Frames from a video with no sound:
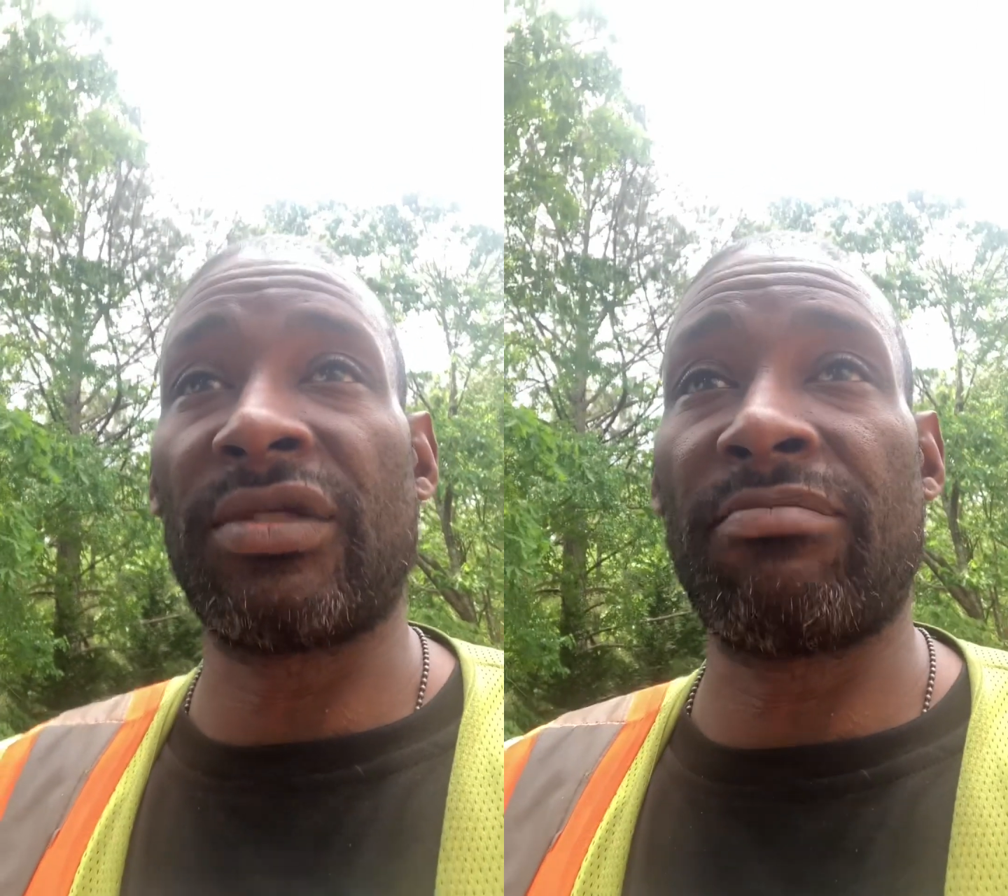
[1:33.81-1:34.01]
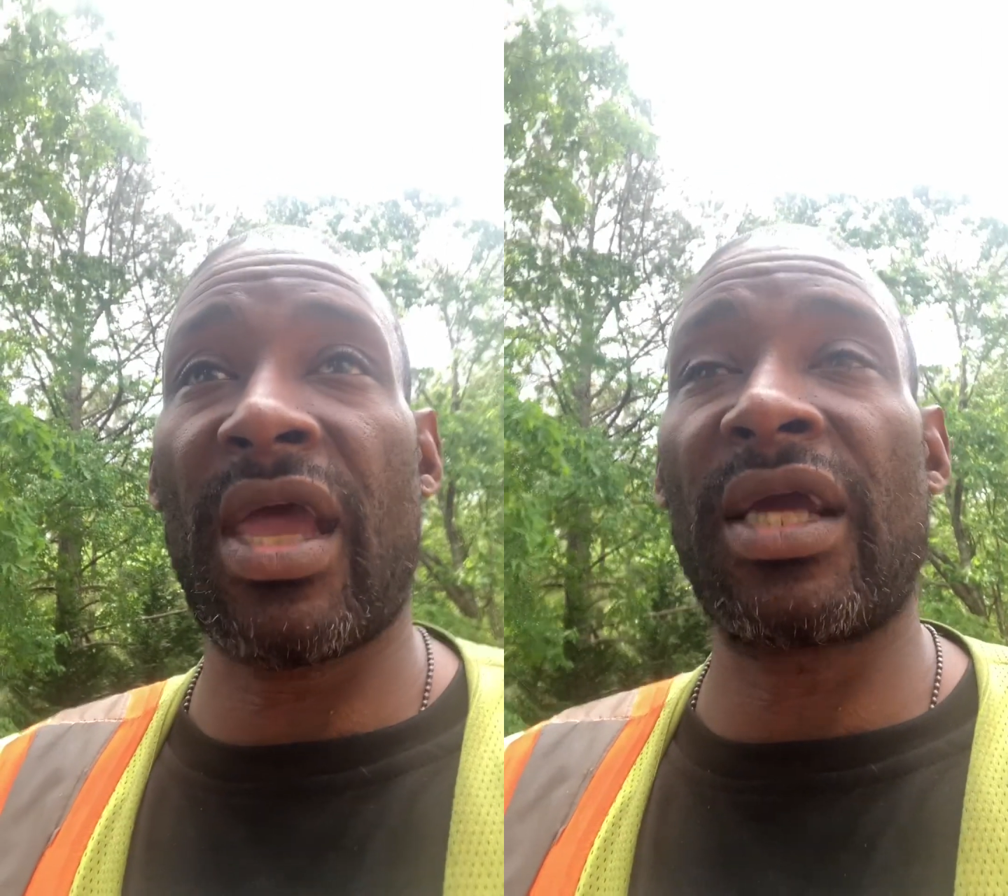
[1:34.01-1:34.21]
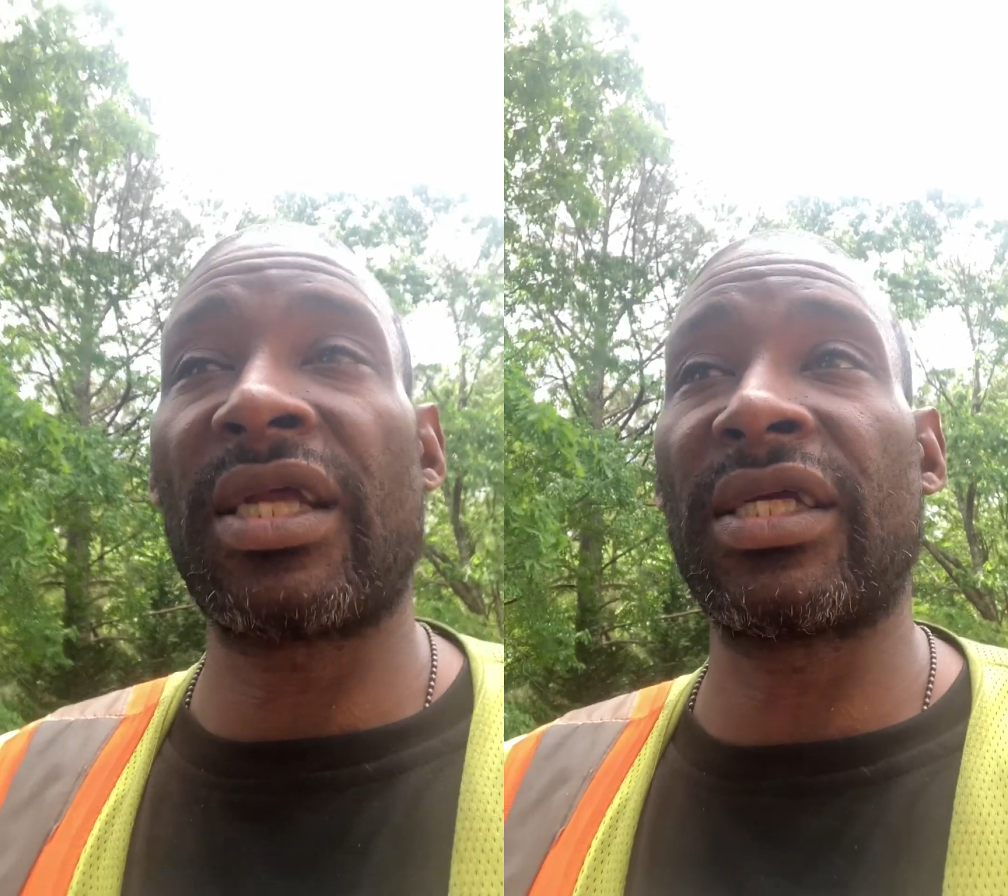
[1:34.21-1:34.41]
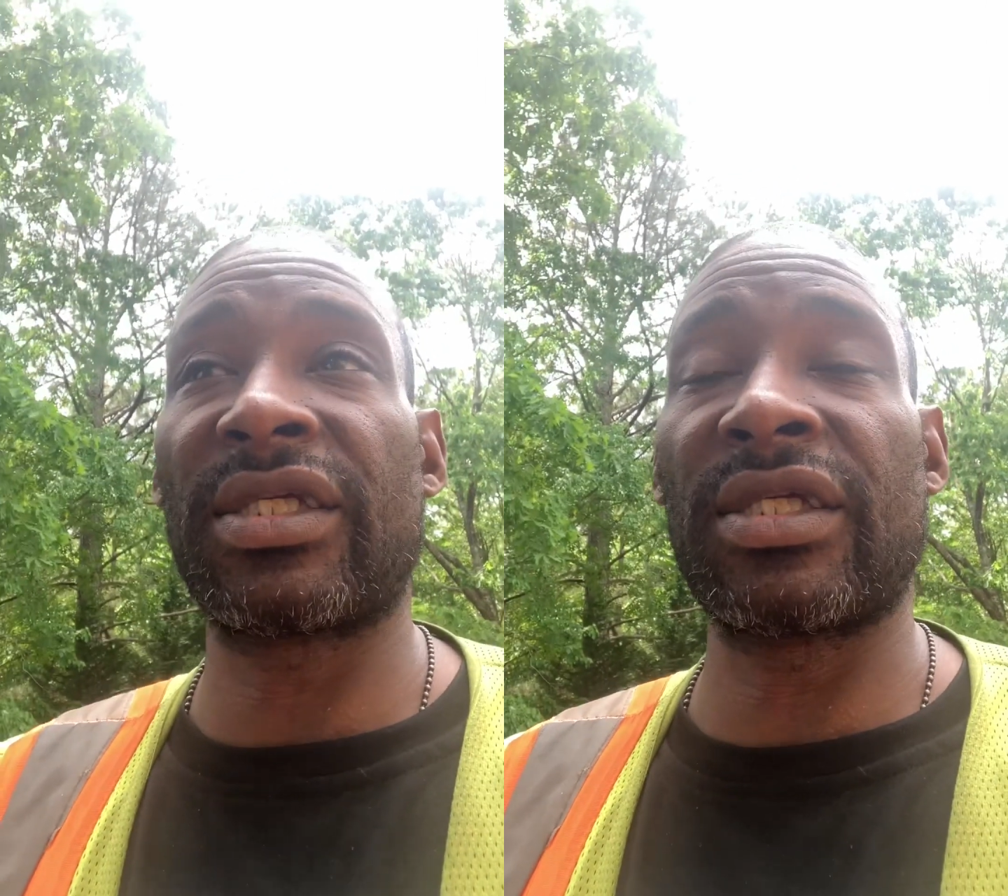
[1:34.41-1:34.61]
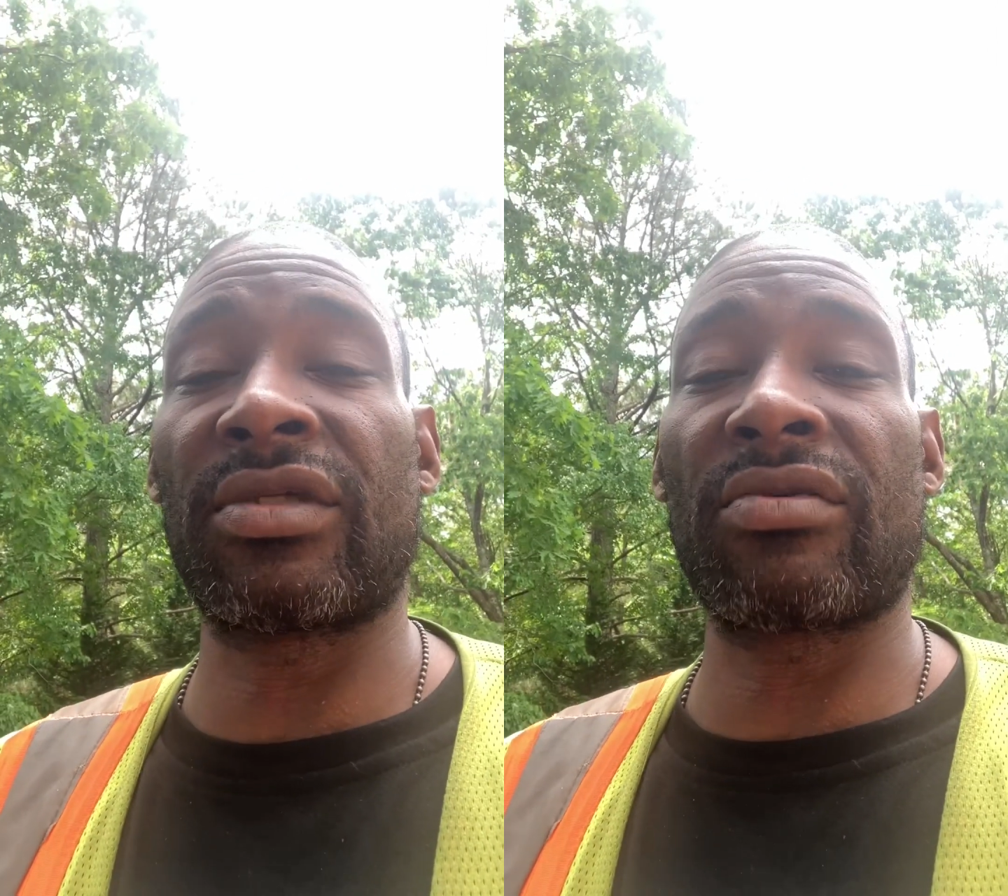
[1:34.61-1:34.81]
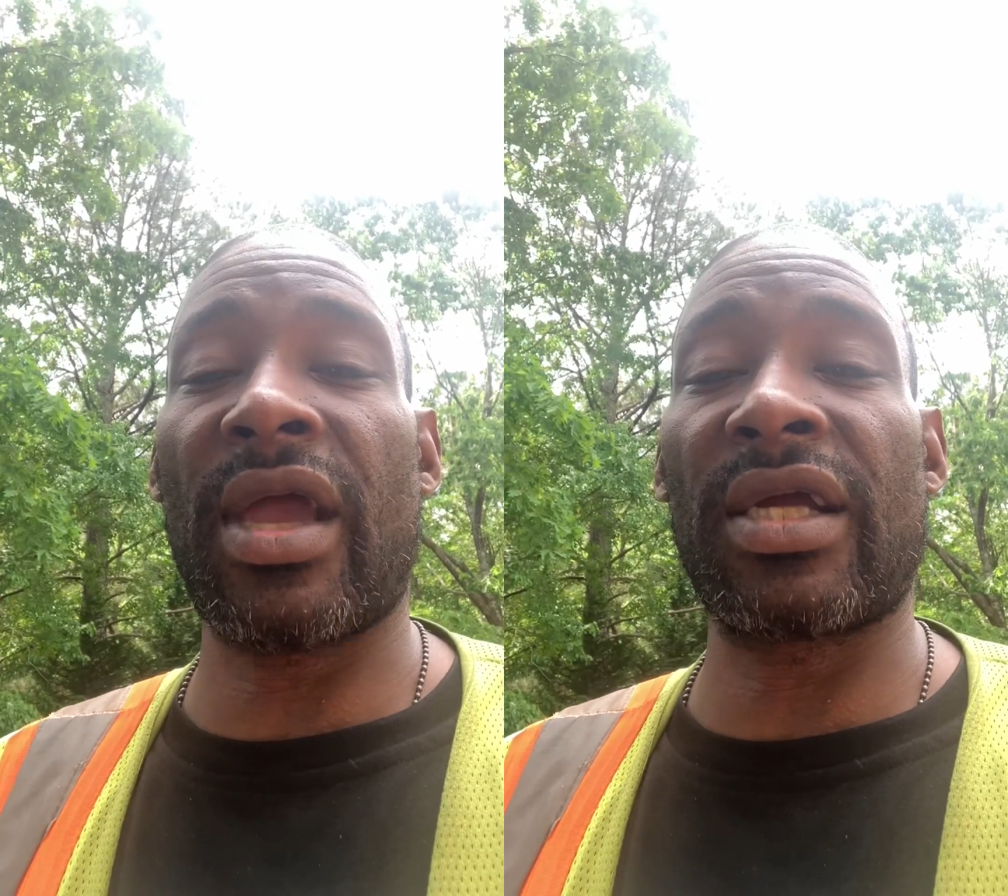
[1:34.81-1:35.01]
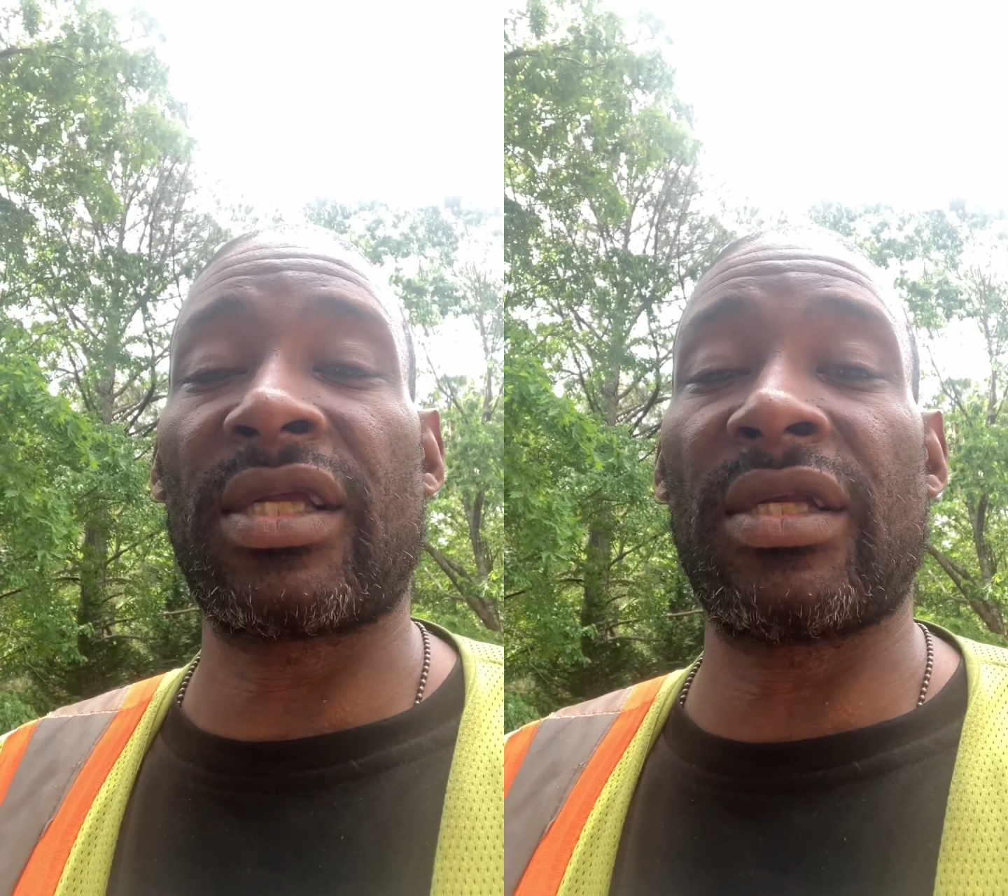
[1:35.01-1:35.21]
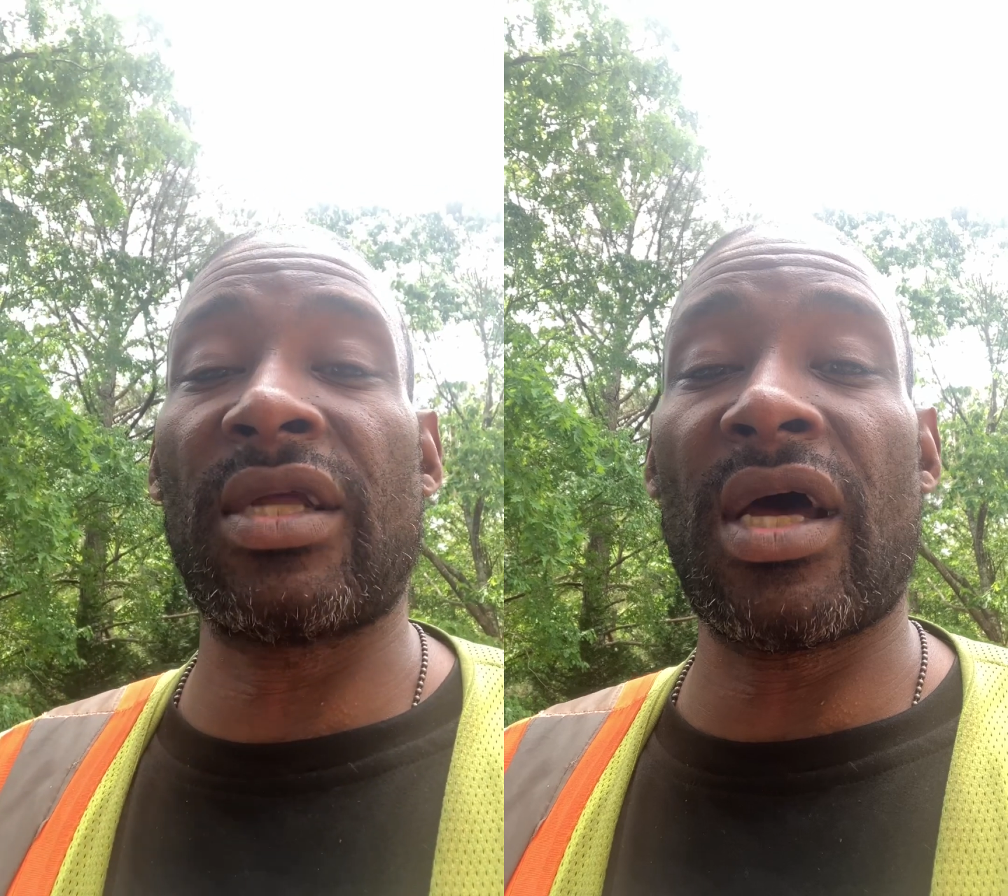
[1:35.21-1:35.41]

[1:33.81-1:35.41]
magnets attracted